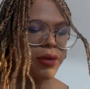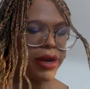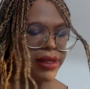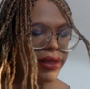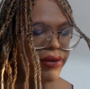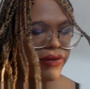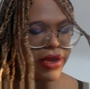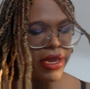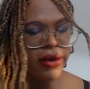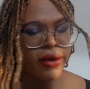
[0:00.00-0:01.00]

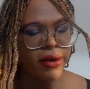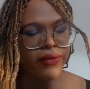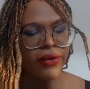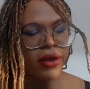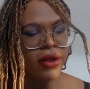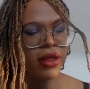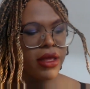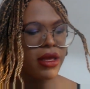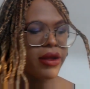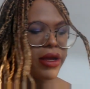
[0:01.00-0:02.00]
oppressive and
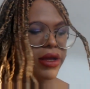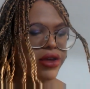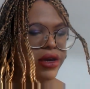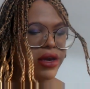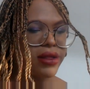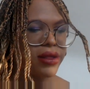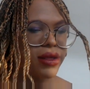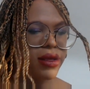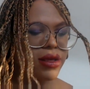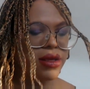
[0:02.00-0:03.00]
hurtful and just